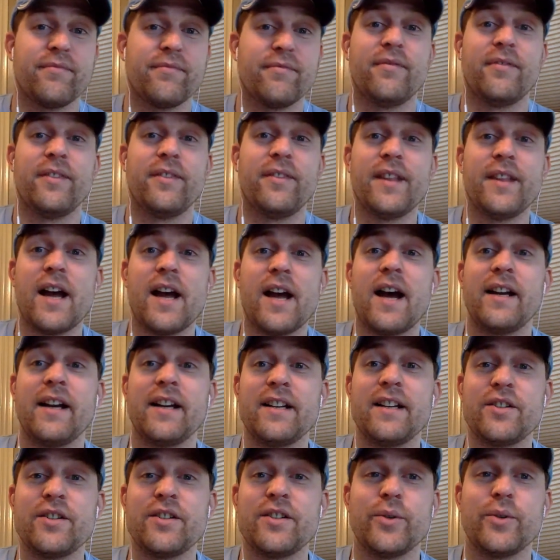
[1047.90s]
not
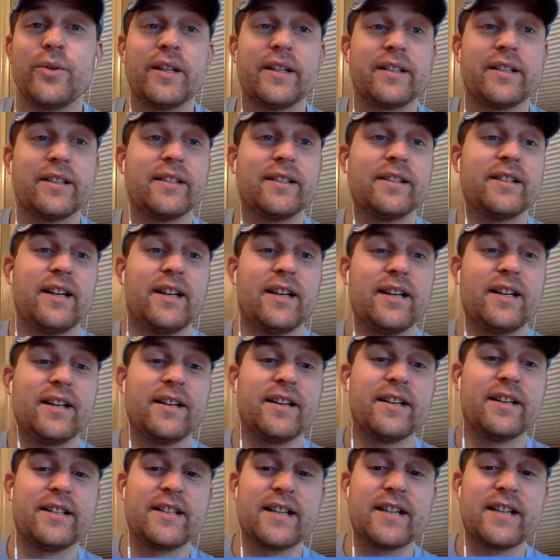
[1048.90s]
into it.
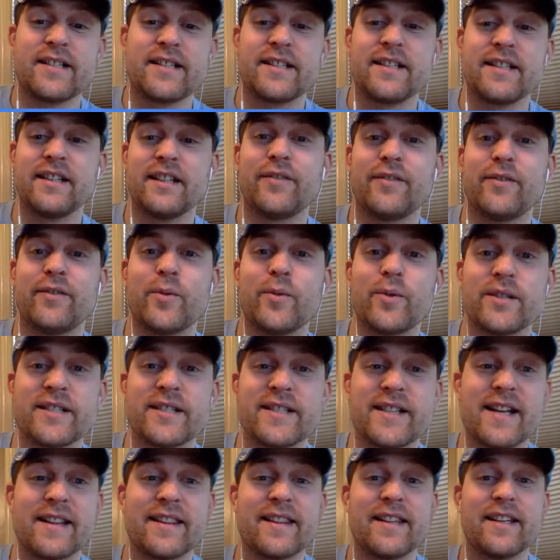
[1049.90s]
The intensity level was
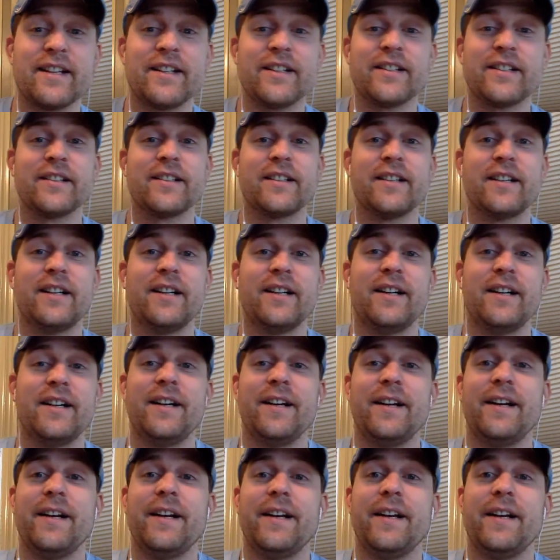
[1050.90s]
not there
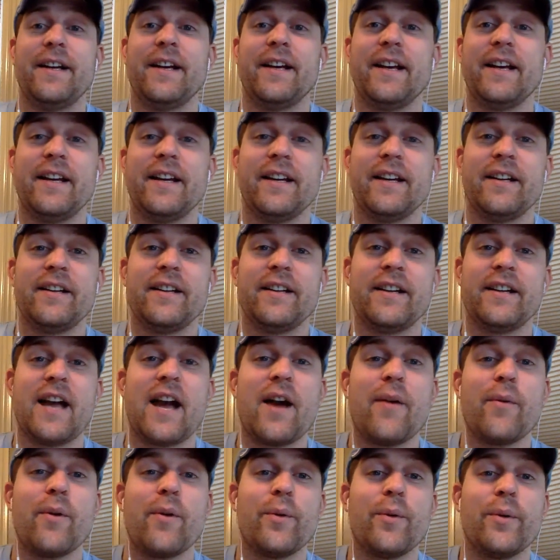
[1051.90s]
and
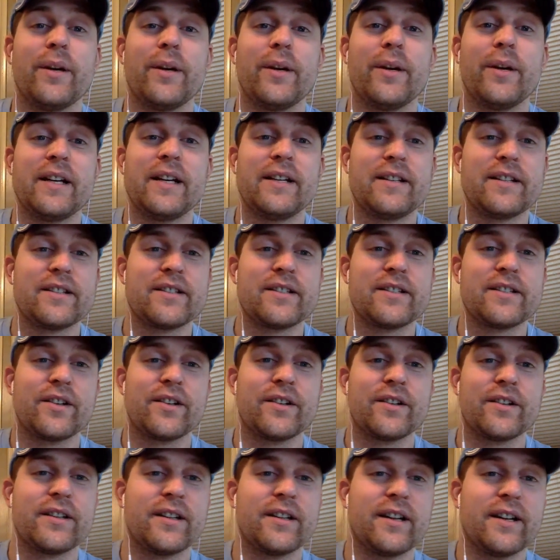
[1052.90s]
not what we needed to
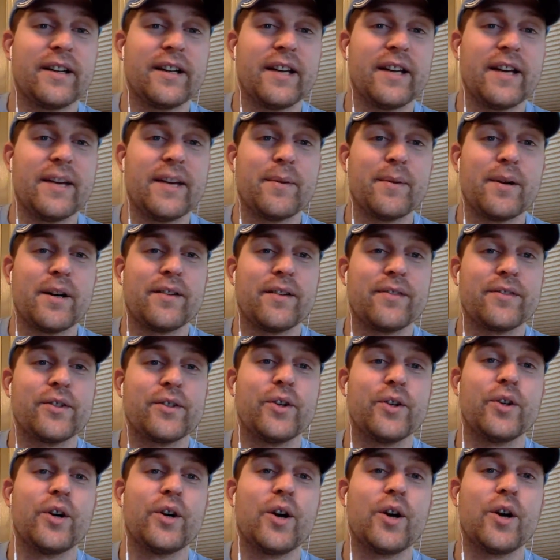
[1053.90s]
start a game off.
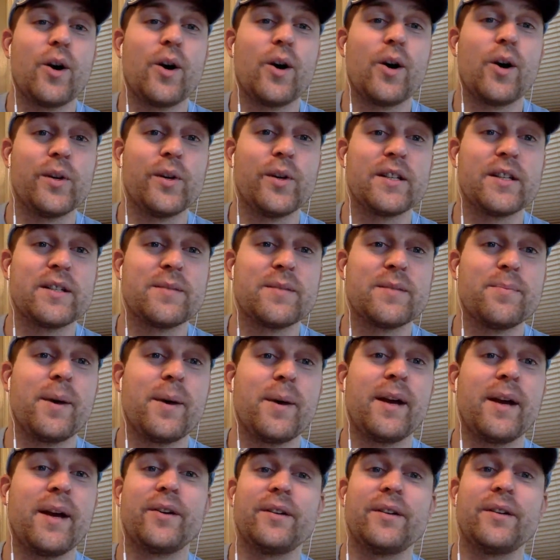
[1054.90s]
So hopefully it's
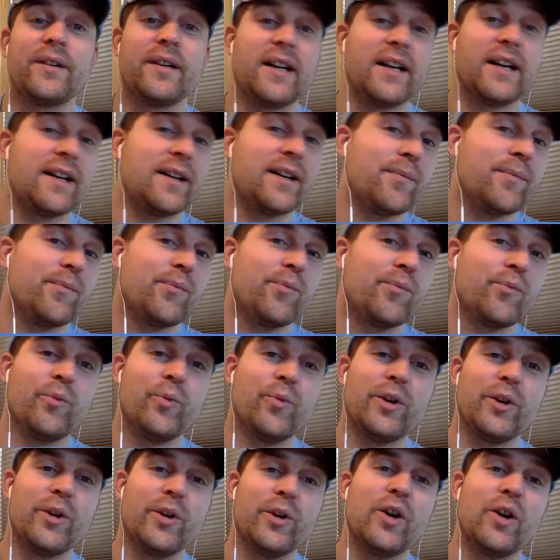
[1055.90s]
better.
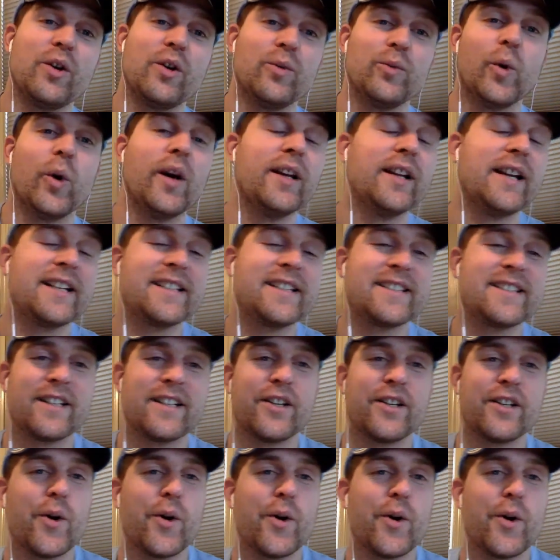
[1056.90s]
We know Roy likes to
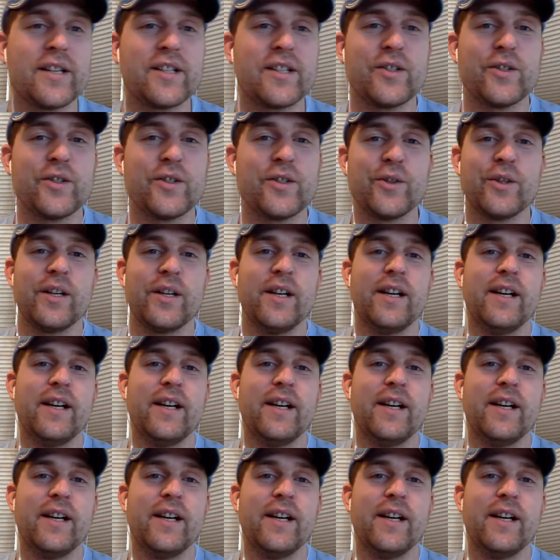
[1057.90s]
go into